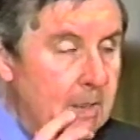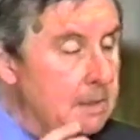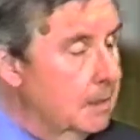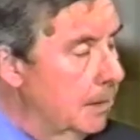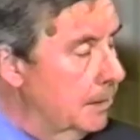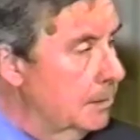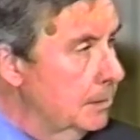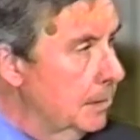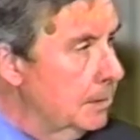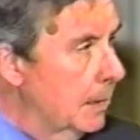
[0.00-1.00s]
and
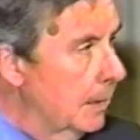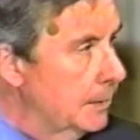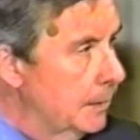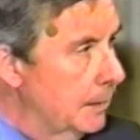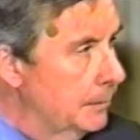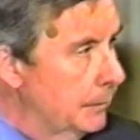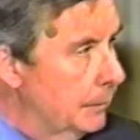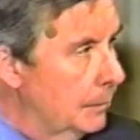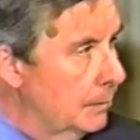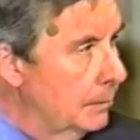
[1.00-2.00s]
neglect society
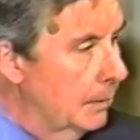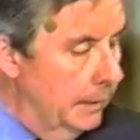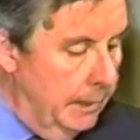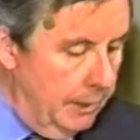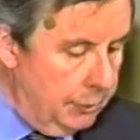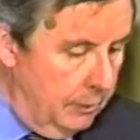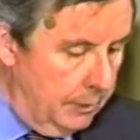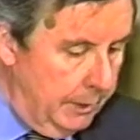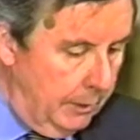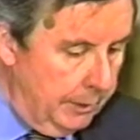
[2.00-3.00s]
and
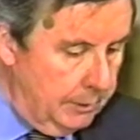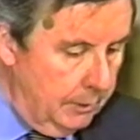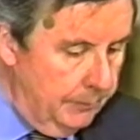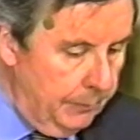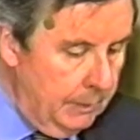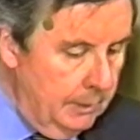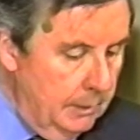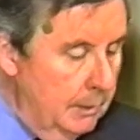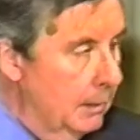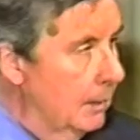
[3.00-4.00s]
national character
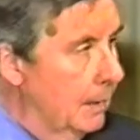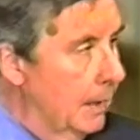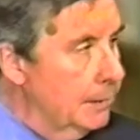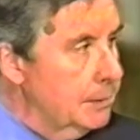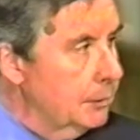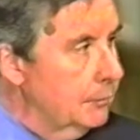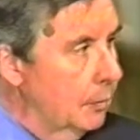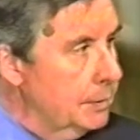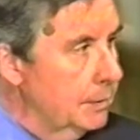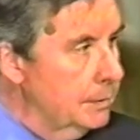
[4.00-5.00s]
and such
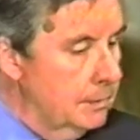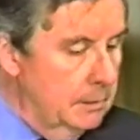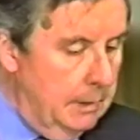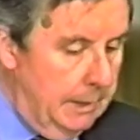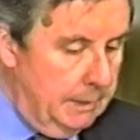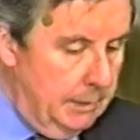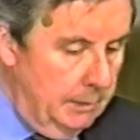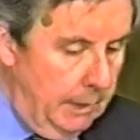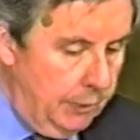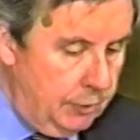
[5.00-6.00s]
forces as
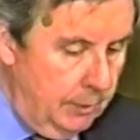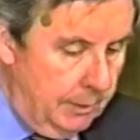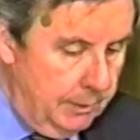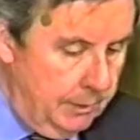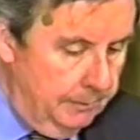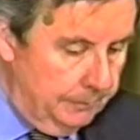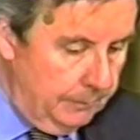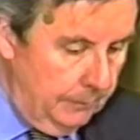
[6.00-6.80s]
nationalism,